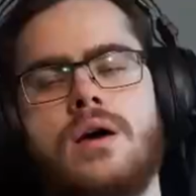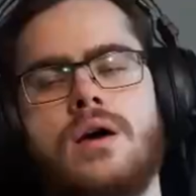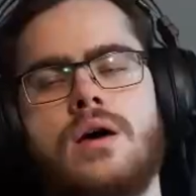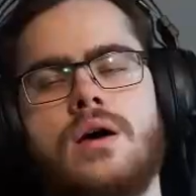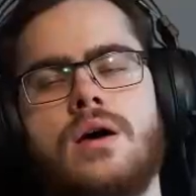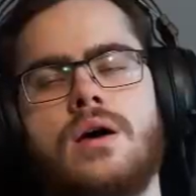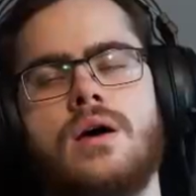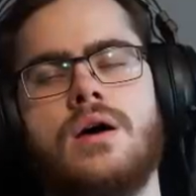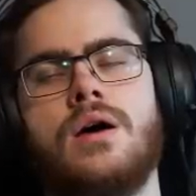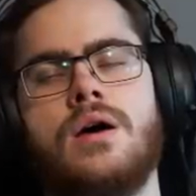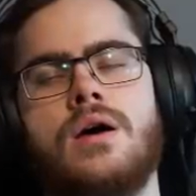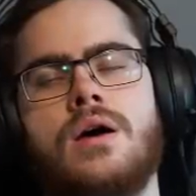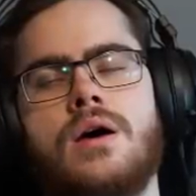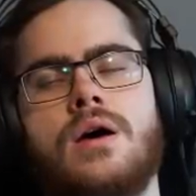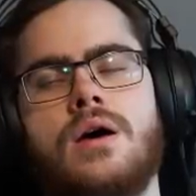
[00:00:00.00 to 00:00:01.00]

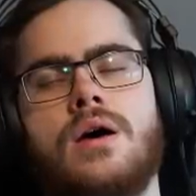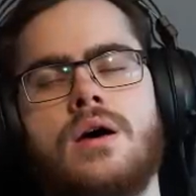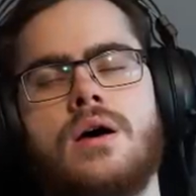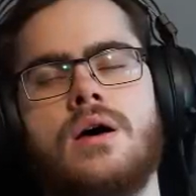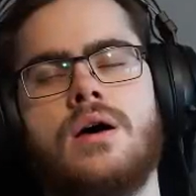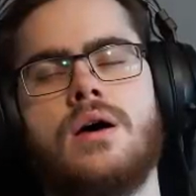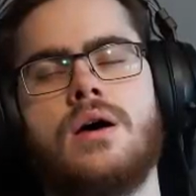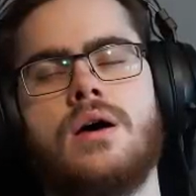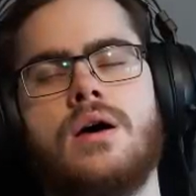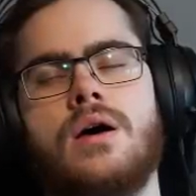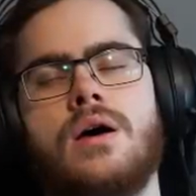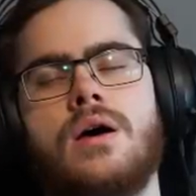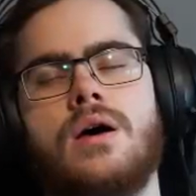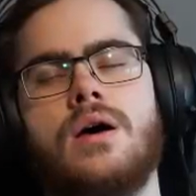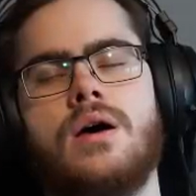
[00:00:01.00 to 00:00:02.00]

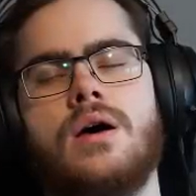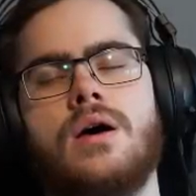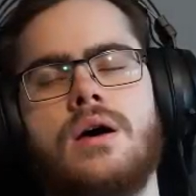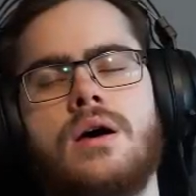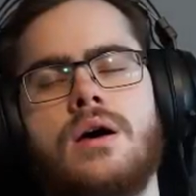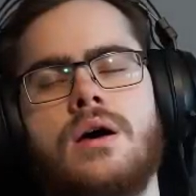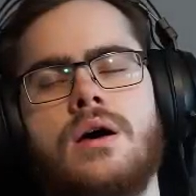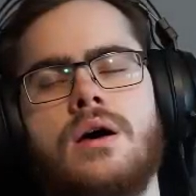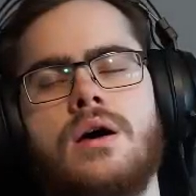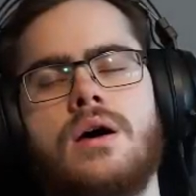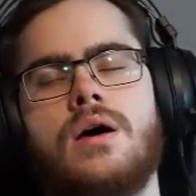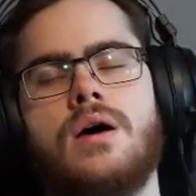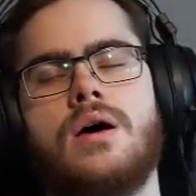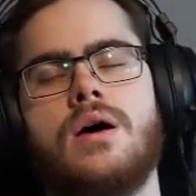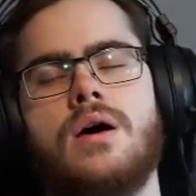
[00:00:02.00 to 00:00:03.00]

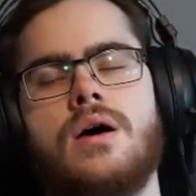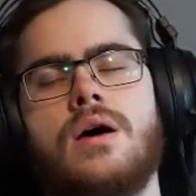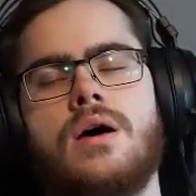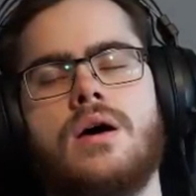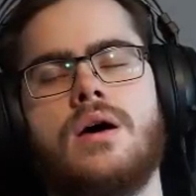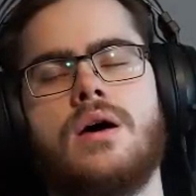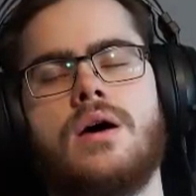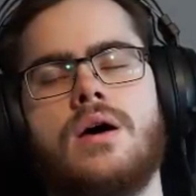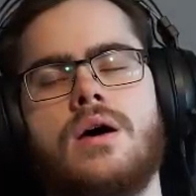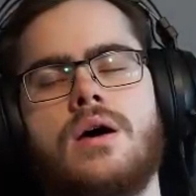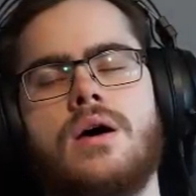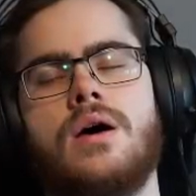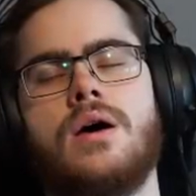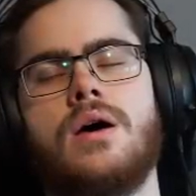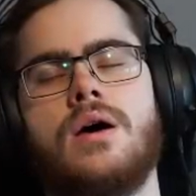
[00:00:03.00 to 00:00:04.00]

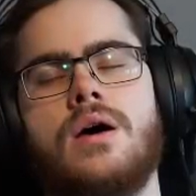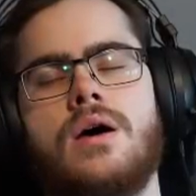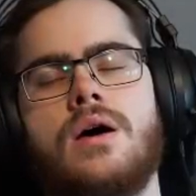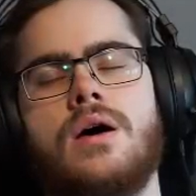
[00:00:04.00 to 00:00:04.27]
Nobody speaks.